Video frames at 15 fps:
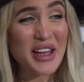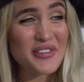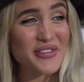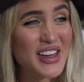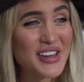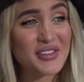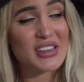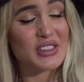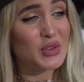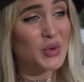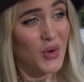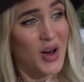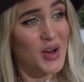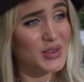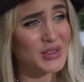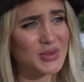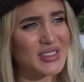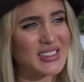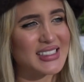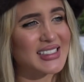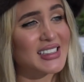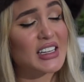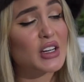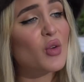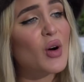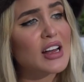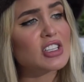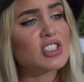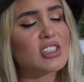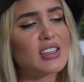favorite quote? What a silly
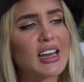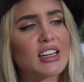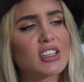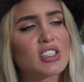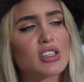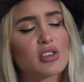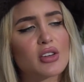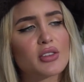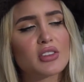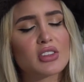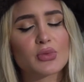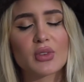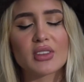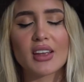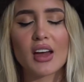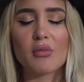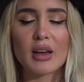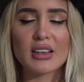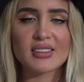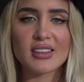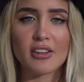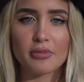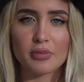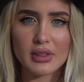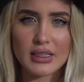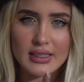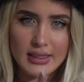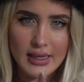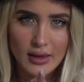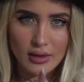question. I actually wrote this one down myself.
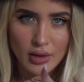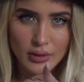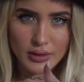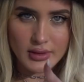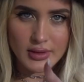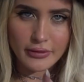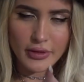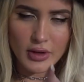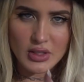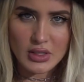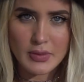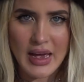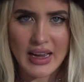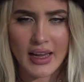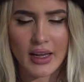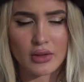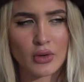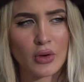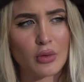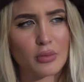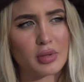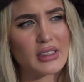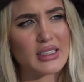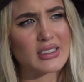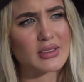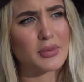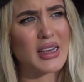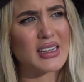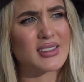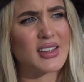Please take notes. Folks back at home, please
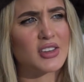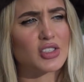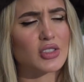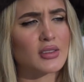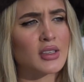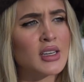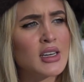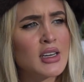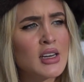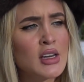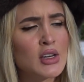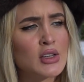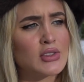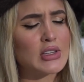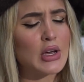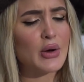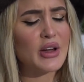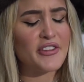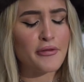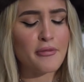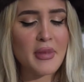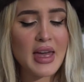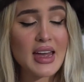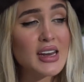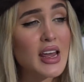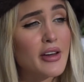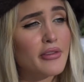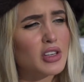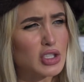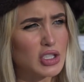pay attention. So if man
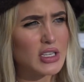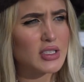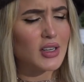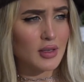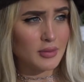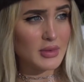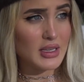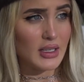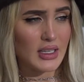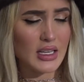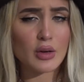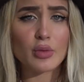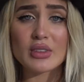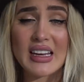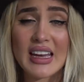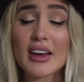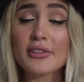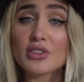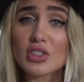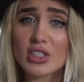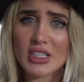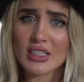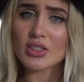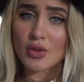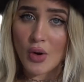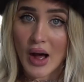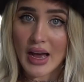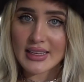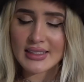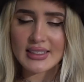ever cheat on me, he would have to cheat
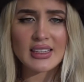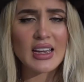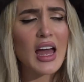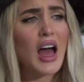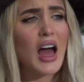twice.